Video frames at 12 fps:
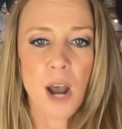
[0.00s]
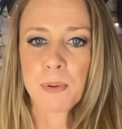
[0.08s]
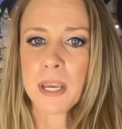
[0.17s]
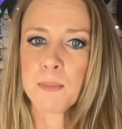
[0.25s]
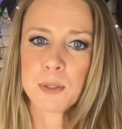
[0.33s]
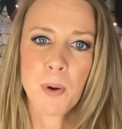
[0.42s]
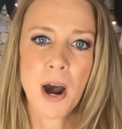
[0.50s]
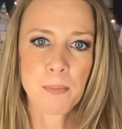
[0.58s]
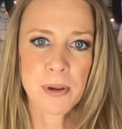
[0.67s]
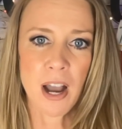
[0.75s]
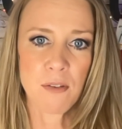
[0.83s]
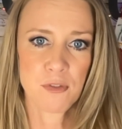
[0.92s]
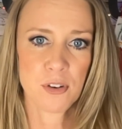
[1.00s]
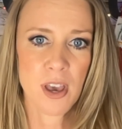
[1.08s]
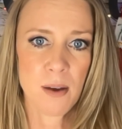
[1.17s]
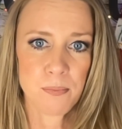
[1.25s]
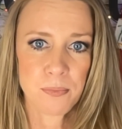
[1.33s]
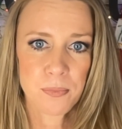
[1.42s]
keeps popping up for
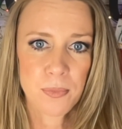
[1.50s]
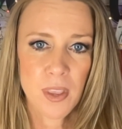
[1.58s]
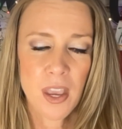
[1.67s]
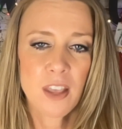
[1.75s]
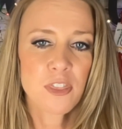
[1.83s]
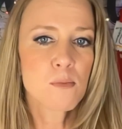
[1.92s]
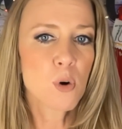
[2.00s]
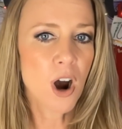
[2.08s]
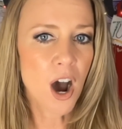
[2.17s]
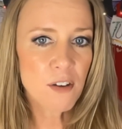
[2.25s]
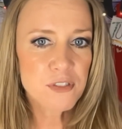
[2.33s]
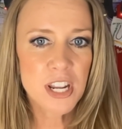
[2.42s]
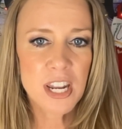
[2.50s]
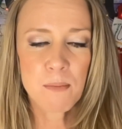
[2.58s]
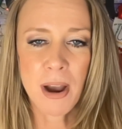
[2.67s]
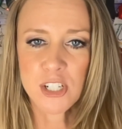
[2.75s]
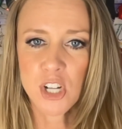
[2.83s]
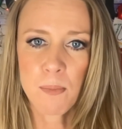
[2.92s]
them. The more often
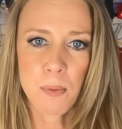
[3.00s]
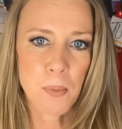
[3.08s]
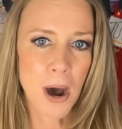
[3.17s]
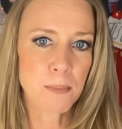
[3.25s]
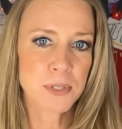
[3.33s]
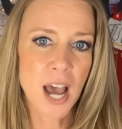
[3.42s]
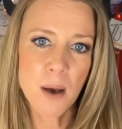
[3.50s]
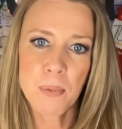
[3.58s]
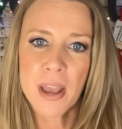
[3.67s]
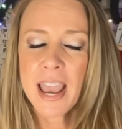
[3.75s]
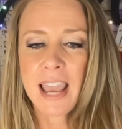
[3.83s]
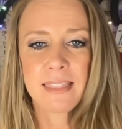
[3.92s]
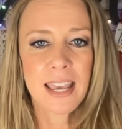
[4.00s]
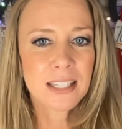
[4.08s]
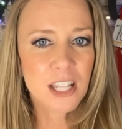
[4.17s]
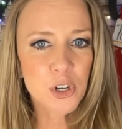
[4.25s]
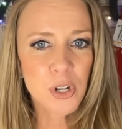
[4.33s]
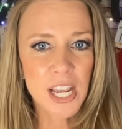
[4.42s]
my shop pops up and they
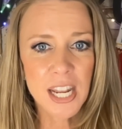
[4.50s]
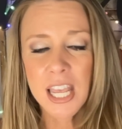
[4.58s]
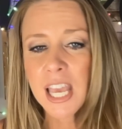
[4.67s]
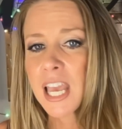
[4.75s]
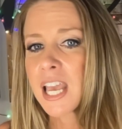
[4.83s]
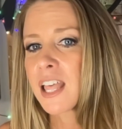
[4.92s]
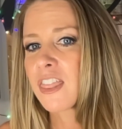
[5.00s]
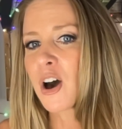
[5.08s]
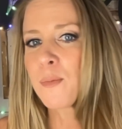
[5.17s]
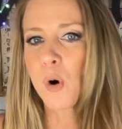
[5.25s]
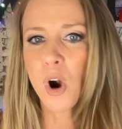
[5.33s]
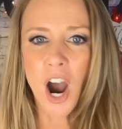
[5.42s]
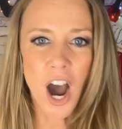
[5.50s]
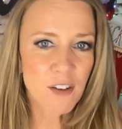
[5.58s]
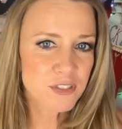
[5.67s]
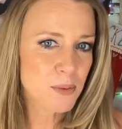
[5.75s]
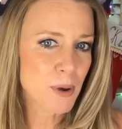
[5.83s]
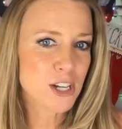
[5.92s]
click on it, the more
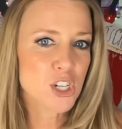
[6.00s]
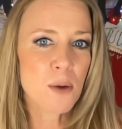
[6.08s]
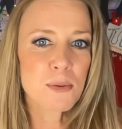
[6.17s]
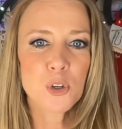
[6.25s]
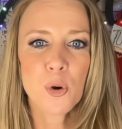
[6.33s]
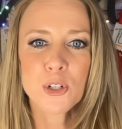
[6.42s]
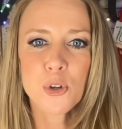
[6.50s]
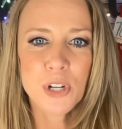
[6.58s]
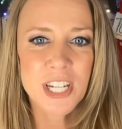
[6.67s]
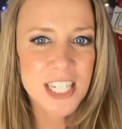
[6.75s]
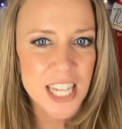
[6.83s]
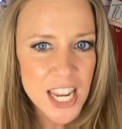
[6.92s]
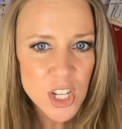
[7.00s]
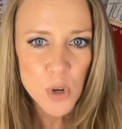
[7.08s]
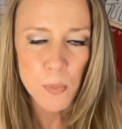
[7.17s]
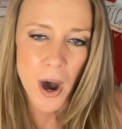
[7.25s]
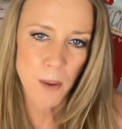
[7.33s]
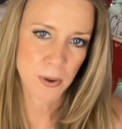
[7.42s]
often my shop is going to continue
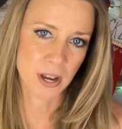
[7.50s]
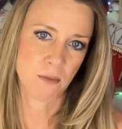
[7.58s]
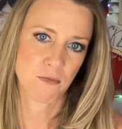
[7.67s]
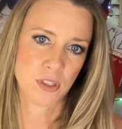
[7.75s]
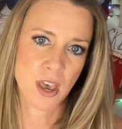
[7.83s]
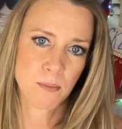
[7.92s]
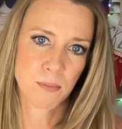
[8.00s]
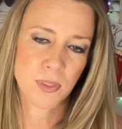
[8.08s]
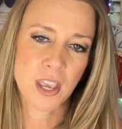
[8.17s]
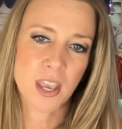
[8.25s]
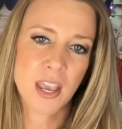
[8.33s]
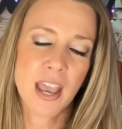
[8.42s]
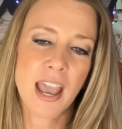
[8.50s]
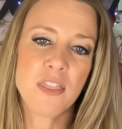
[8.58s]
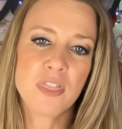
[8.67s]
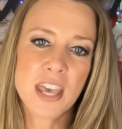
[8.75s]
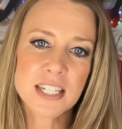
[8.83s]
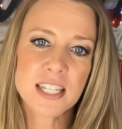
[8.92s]
popping up for them.
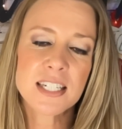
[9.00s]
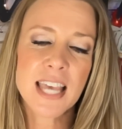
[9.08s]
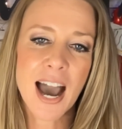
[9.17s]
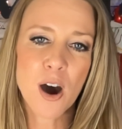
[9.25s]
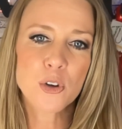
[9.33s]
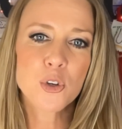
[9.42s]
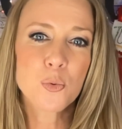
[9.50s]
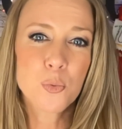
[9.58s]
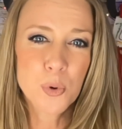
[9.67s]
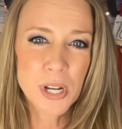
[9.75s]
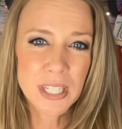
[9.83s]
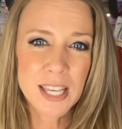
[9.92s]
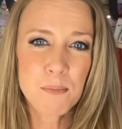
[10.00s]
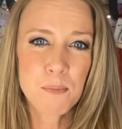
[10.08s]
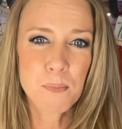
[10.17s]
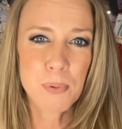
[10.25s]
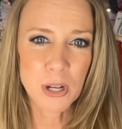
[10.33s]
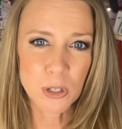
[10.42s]
And this is how you really
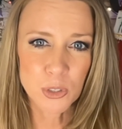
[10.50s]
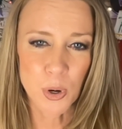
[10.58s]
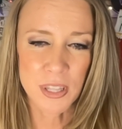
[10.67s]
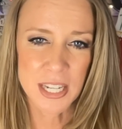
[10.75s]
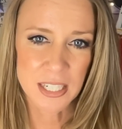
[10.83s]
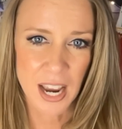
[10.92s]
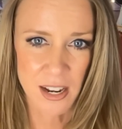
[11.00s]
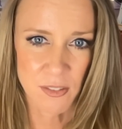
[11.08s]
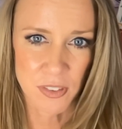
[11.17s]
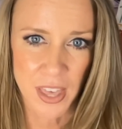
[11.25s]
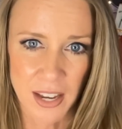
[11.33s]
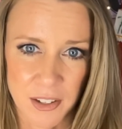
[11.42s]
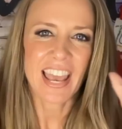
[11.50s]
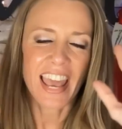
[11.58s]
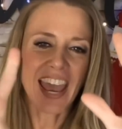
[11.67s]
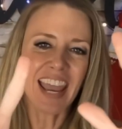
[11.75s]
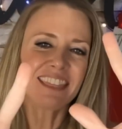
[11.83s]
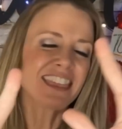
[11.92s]
build on this kind of thing.
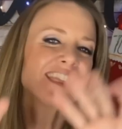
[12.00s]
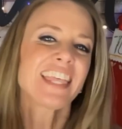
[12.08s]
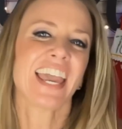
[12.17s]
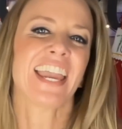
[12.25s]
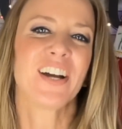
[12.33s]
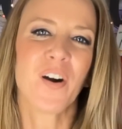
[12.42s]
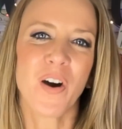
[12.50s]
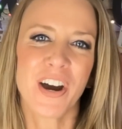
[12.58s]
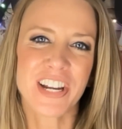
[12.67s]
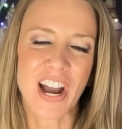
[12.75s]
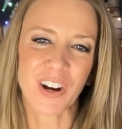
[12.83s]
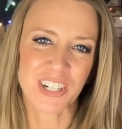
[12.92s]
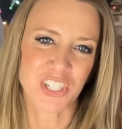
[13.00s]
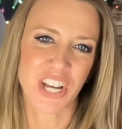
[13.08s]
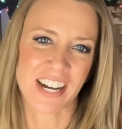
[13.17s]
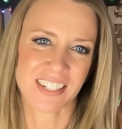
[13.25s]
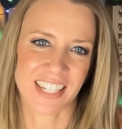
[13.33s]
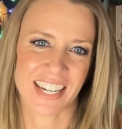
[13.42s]
8th thing on our
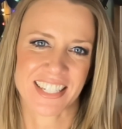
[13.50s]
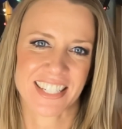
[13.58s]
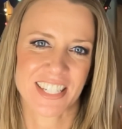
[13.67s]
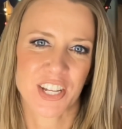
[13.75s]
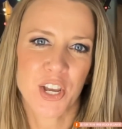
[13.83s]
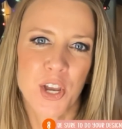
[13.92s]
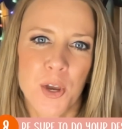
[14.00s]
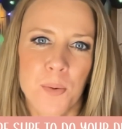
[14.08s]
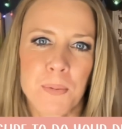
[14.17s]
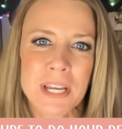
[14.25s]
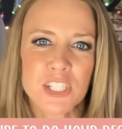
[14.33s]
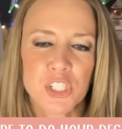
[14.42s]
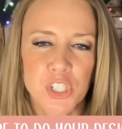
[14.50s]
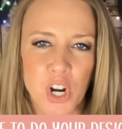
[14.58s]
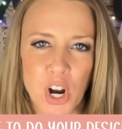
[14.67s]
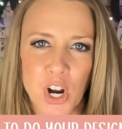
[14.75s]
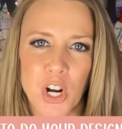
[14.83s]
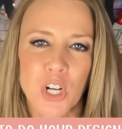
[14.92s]
checklist, be
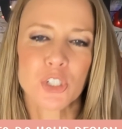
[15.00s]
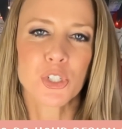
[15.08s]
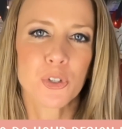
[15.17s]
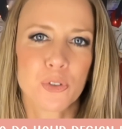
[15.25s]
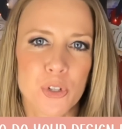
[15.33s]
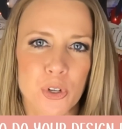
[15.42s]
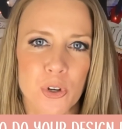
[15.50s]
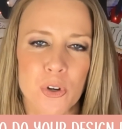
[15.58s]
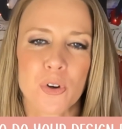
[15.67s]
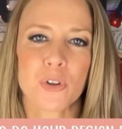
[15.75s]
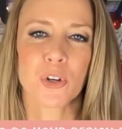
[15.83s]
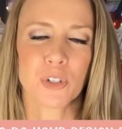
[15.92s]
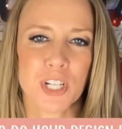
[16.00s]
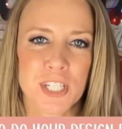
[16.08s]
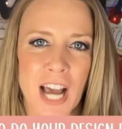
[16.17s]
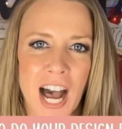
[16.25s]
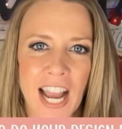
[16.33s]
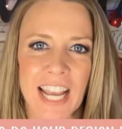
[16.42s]
sure to do your
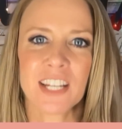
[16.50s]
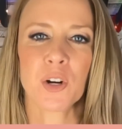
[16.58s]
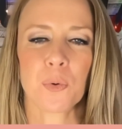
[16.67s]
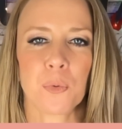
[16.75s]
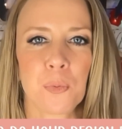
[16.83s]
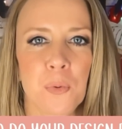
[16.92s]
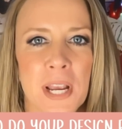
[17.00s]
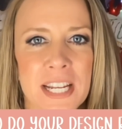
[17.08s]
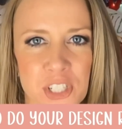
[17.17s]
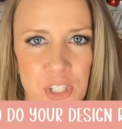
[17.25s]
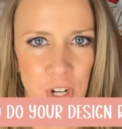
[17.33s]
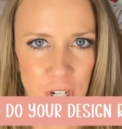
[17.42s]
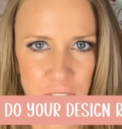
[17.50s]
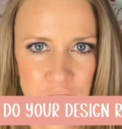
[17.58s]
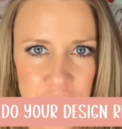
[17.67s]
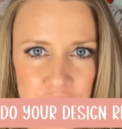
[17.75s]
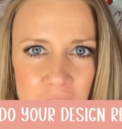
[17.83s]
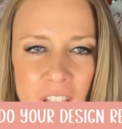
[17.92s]
design research.